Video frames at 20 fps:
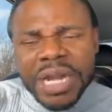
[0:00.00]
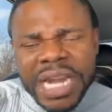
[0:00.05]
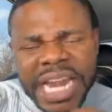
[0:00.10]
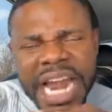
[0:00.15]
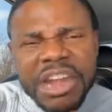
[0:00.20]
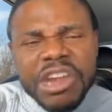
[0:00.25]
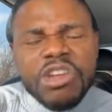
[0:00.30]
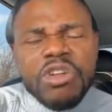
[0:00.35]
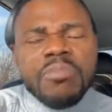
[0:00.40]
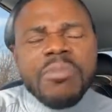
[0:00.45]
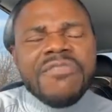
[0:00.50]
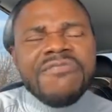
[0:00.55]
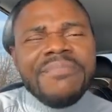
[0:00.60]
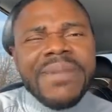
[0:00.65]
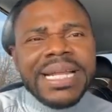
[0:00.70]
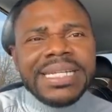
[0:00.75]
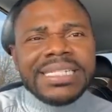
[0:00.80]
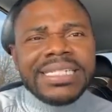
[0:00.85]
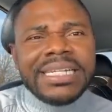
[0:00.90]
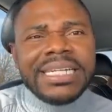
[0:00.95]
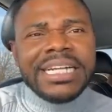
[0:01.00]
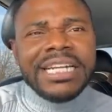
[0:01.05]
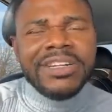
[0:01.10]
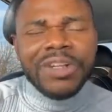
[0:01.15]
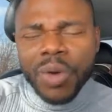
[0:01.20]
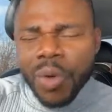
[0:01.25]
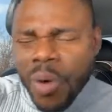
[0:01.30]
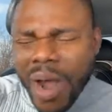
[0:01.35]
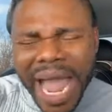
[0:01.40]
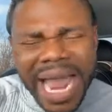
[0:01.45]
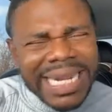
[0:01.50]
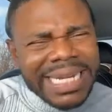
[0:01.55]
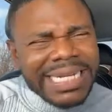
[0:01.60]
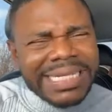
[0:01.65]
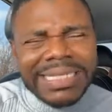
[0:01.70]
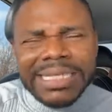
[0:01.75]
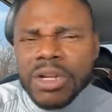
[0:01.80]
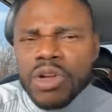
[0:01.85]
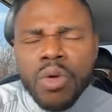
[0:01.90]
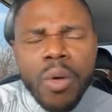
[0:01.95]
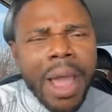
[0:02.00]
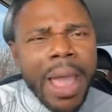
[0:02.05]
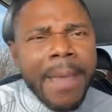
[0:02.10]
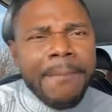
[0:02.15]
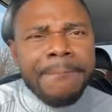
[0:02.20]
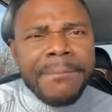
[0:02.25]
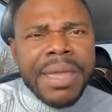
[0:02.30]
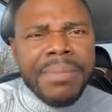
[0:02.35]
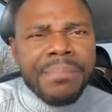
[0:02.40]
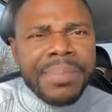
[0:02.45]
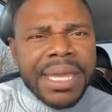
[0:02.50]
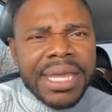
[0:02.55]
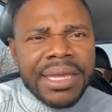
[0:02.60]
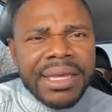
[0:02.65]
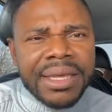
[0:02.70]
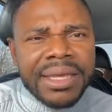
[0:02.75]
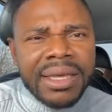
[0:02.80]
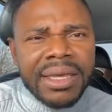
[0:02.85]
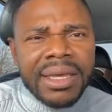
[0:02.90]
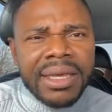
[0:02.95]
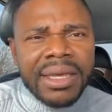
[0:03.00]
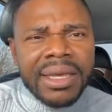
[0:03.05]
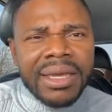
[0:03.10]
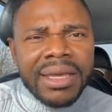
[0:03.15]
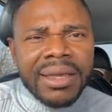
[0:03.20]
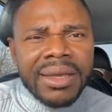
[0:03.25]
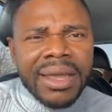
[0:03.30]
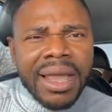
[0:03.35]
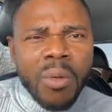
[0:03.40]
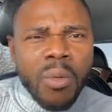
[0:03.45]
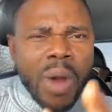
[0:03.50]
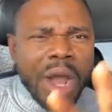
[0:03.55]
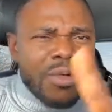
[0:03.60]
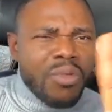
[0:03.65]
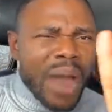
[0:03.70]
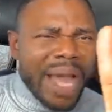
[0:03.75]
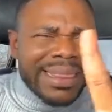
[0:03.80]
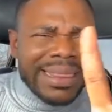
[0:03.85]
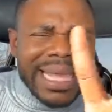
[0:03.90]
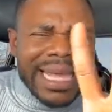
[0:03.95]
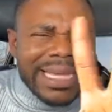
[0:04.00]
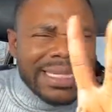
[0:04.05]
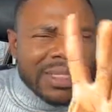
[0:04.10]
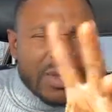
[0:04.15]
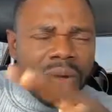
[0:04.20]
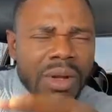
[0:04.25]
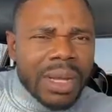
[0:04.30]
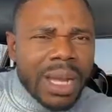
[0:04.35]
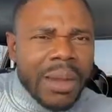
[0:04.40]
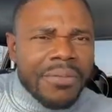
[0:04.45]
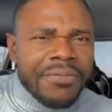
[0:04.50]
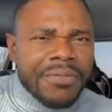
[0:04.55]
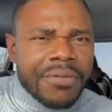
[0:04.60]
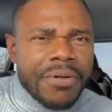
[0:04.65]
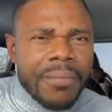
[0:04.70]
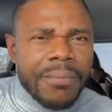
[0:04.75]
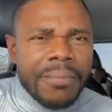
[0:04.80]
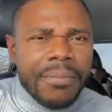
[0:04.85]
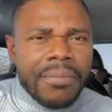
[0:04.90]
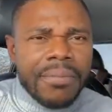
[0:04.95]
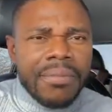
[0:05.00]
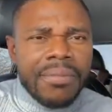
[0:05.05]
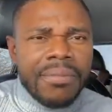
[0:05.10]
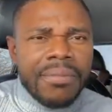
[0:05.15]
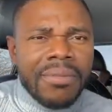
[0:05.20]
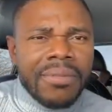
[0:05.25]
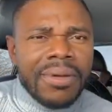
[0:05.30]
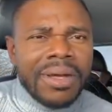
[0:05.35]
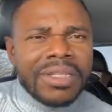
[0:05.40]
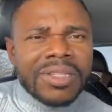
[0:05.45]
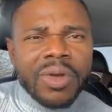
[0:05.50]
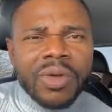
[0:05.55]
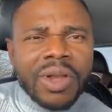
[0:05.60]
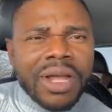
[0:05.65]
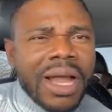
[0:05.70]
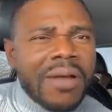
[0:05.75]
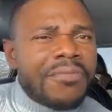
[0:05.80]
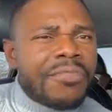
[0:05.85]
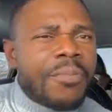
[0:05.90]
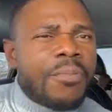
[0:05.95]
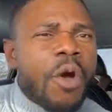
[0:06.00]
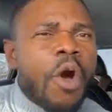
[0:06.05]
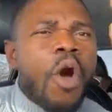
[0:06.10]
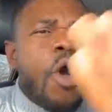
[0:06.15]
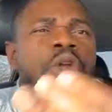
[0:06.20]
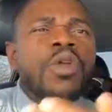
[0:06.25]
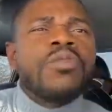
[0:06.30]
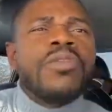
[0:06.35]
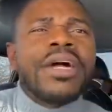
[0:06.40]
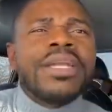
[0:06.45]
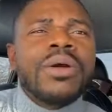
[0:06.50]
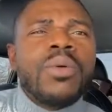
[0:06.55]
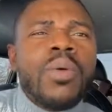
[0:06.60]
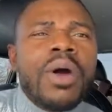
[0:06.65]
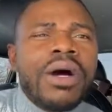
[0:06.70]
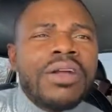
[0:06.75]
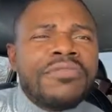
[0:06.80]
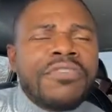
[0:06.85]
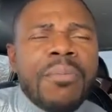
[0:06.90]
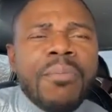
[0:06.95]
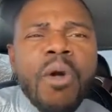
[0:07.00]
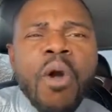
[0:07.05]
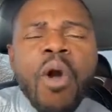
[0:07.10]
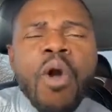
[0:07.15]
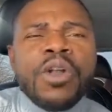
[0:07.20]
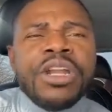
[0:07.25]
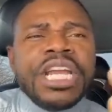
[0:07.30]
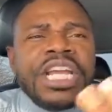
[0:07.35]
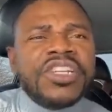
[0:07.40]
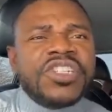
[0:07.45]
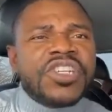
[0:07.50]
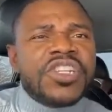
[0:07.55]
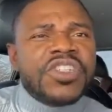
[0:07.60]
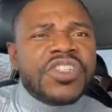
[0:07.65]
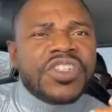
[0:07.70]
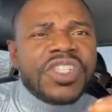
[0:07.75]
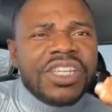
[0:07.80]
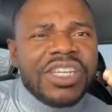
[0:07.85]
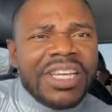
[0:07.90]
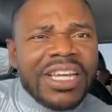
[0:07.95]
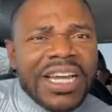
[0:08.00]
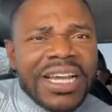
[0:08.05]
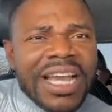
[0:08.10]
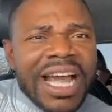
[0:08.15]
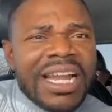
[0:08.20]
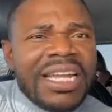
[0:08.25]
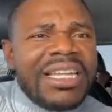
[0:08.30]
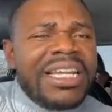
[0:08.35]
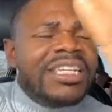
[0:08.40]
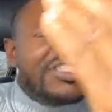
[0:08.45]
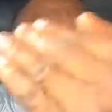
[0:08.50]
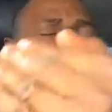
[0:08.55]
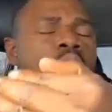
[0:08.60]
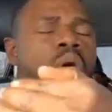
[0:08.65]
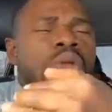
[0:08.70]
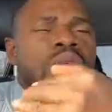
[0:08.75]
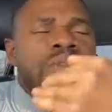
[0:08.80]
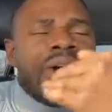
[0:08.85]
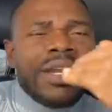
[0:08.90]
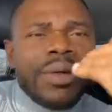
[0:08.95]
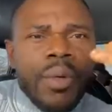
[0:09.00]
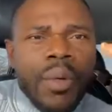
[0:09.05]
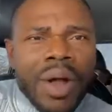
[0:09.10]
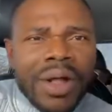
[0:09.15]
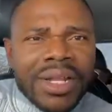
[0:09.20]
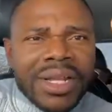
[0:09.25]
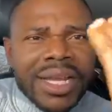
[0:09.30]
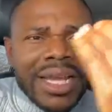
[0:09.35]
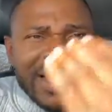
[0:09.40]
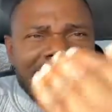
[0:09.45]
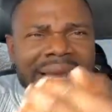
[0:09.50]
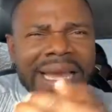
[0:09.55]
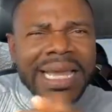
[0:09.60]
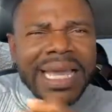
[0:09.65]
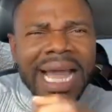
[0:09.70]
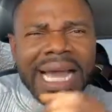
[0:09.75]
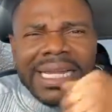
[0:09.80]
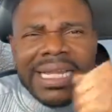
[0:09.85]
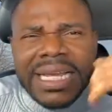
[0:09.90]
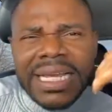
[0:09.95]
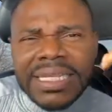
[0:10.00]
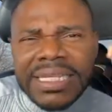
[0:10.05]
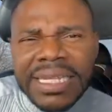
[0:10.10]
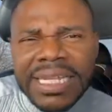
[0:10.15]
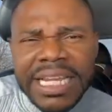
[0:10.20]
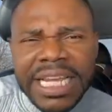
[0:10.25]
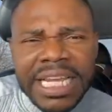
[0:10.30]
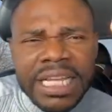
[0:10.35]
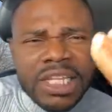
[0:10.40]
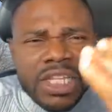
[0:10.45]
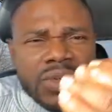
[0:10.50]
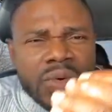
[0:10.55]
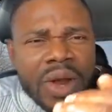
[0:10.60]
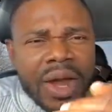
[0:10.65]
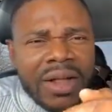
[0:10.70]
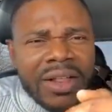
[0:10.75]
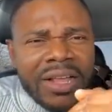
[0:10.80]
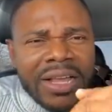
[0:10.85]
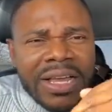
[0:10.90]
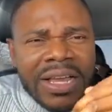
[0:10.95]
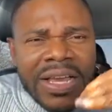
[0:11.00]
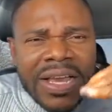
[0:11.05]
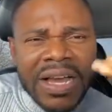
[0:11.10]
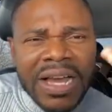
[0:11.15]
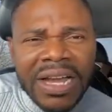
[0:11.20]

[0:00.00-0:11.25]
We need a new movement. No NDC, no NPP. And where do I think it's going to come from? It's going to come from all over the world, from all nations. Ghanaians all over the world. Ghanaians in Israel.